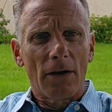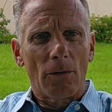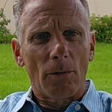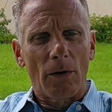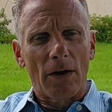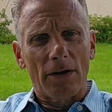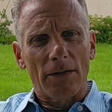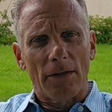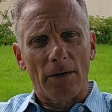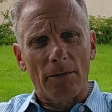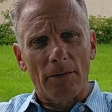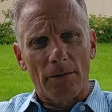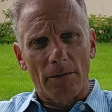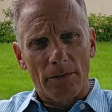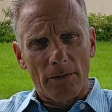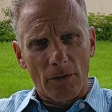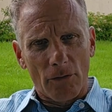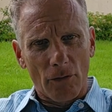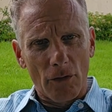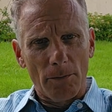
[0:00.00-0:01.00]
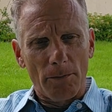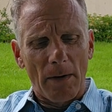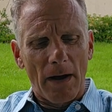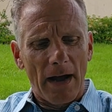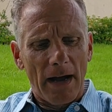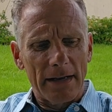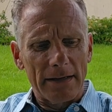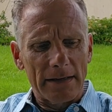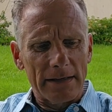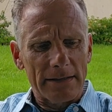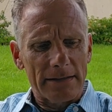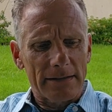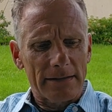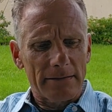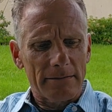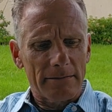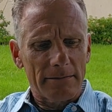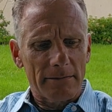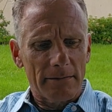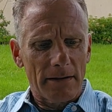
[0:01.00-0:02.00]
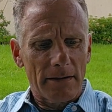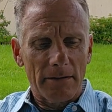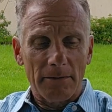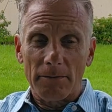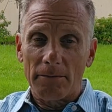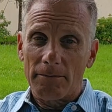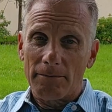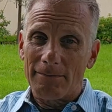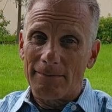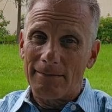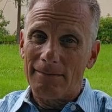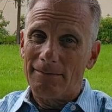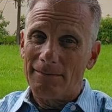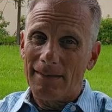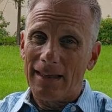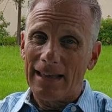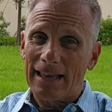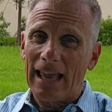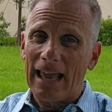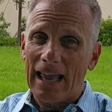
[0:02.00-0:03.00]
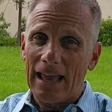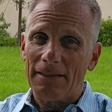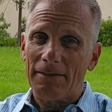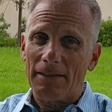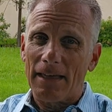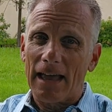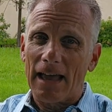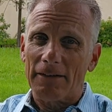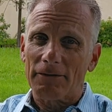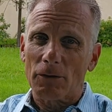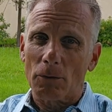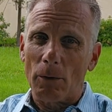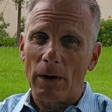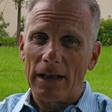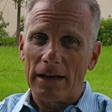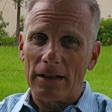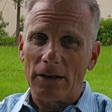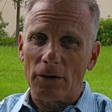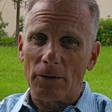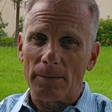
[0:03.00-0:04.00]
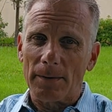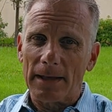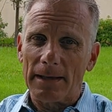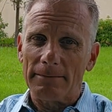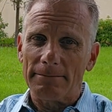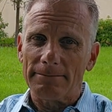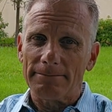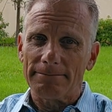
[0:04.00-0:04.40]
where the group behind us, they can't. They have to wait a little bit.